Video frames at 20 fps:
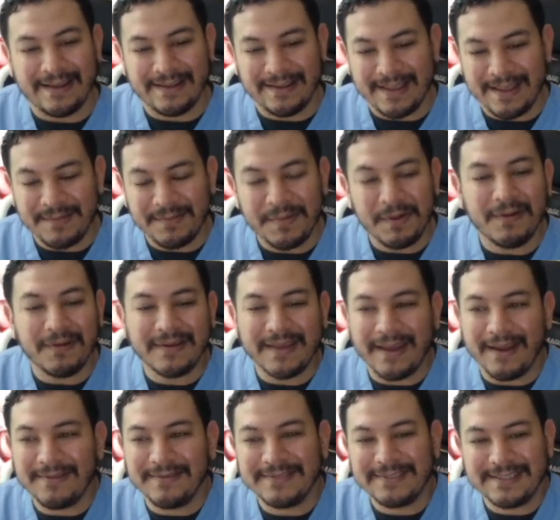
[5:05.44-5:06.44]
email
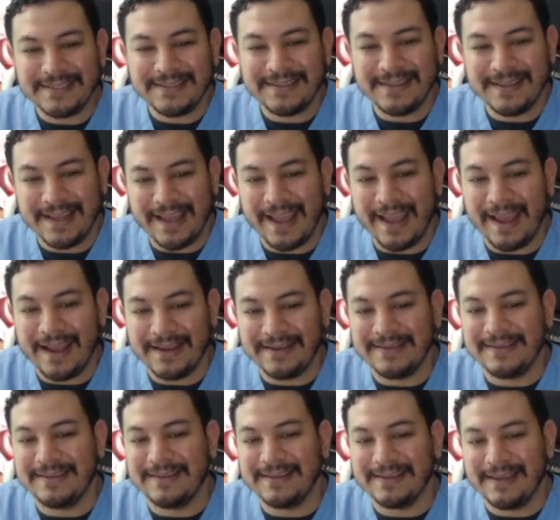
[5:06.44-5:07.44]
account,
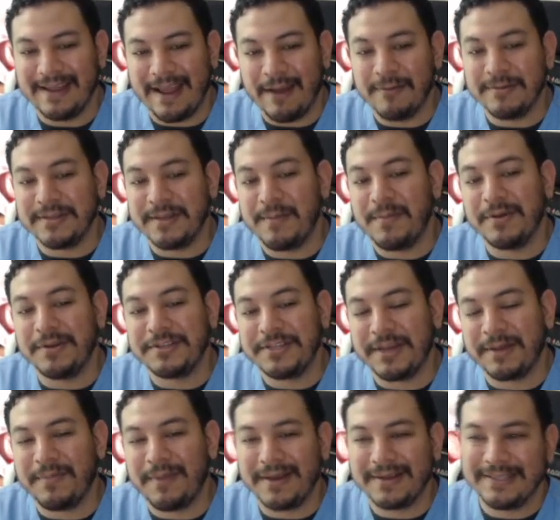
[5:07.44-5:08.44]
and I was able to
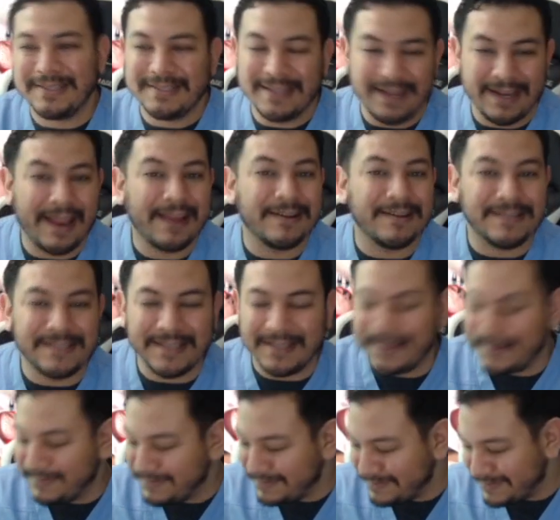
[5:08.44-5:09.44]
check boxes and I could see
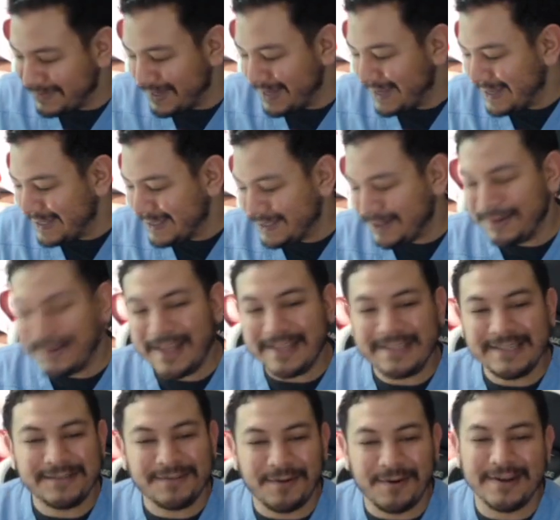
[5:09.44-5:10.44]
them. So that's
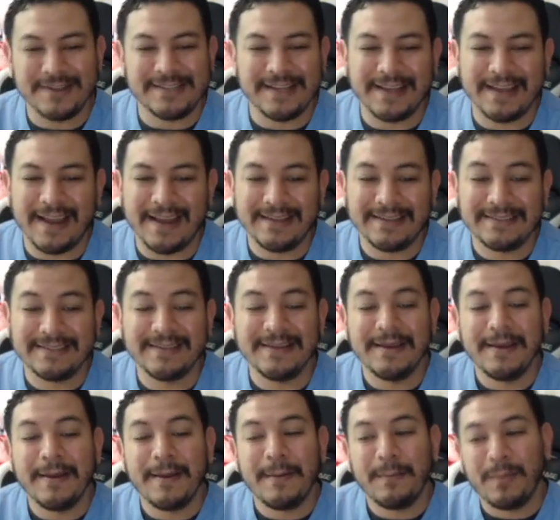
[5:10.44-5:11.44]
as far as I got.
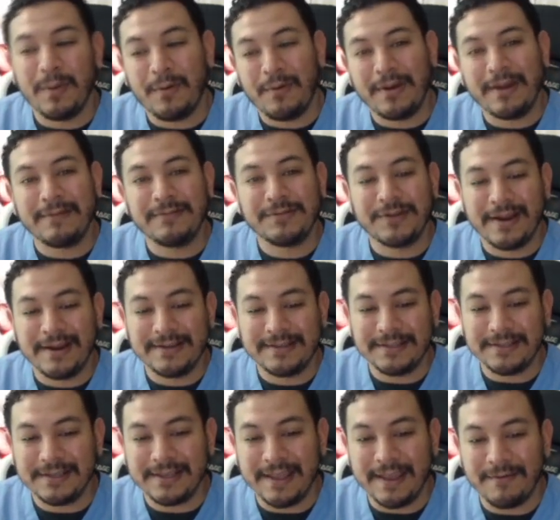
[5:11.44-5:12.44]
But what I'm trying
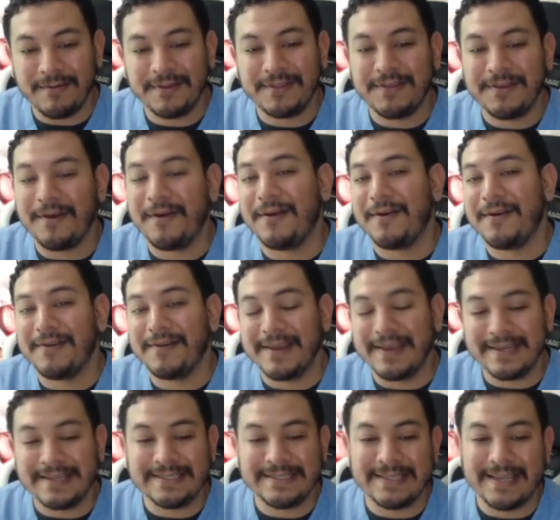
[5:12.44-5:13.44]
to get with y'all
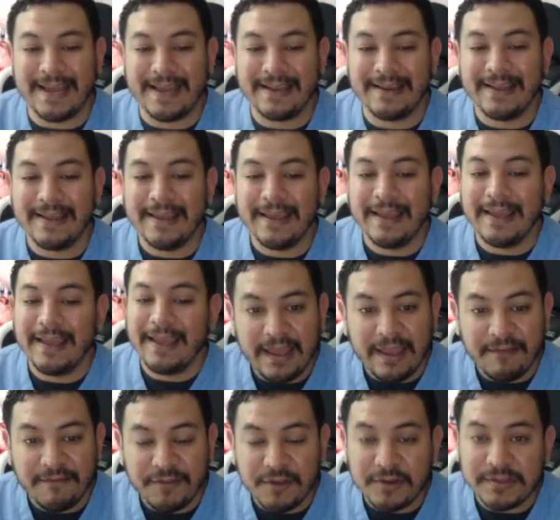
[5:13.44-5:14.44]
is that
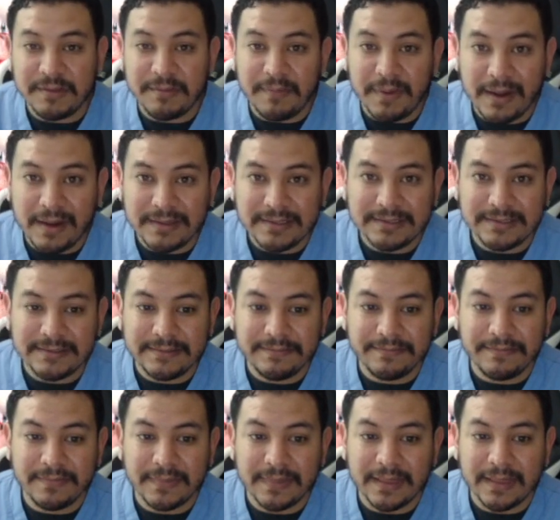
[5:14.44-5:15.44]
if there's a box
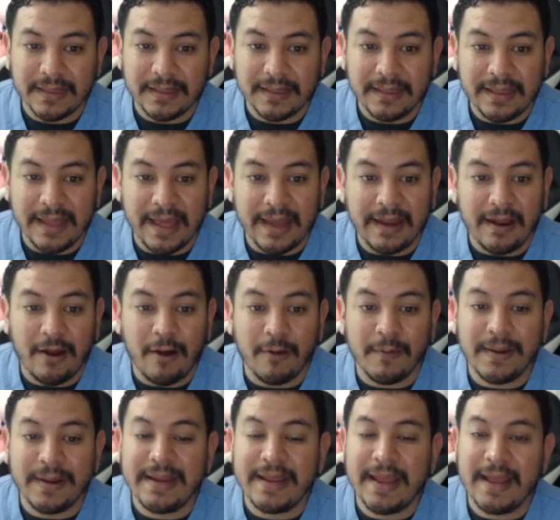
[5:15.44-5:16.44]
that
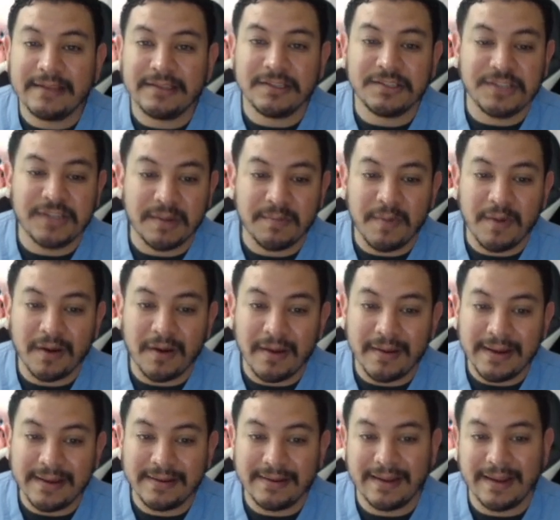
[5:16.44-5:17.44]
already has a check mark on
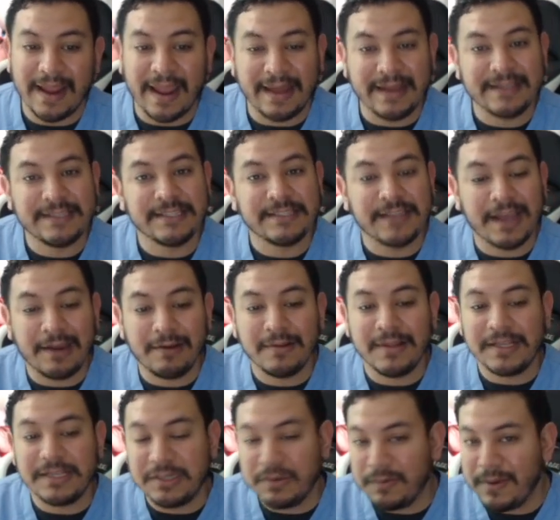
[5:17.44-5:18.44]
it and it's a title
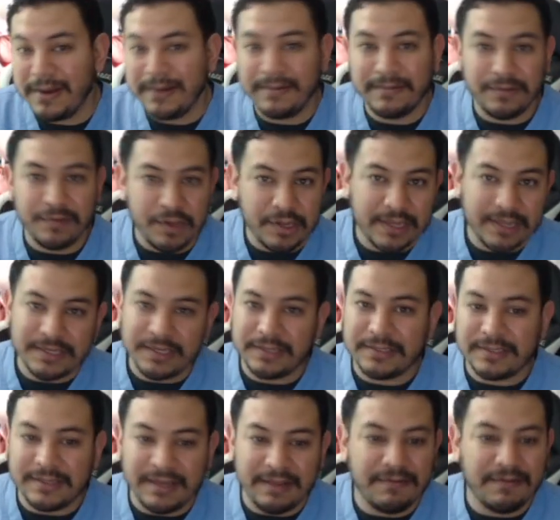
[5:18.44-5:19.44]
that you want, you could
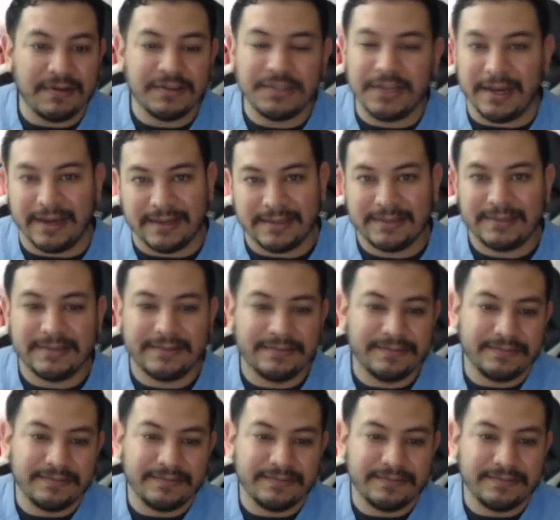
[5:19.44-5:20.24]
just leave it checked,